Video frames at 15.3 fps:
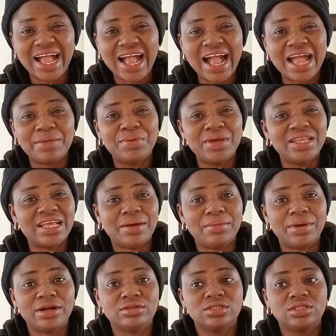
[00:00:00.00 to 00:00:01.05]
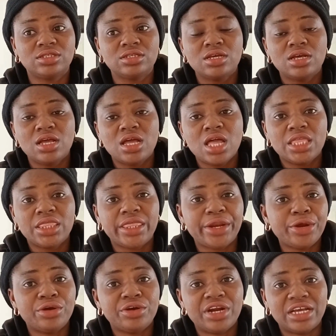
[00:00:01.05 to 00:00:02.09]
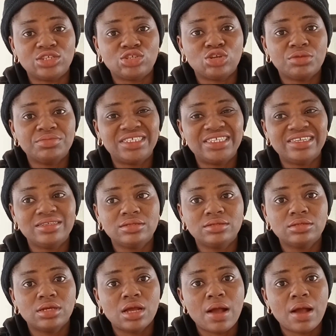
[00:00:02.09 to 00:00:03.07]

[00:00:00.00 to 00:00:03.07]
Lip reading: I paid about 300 and something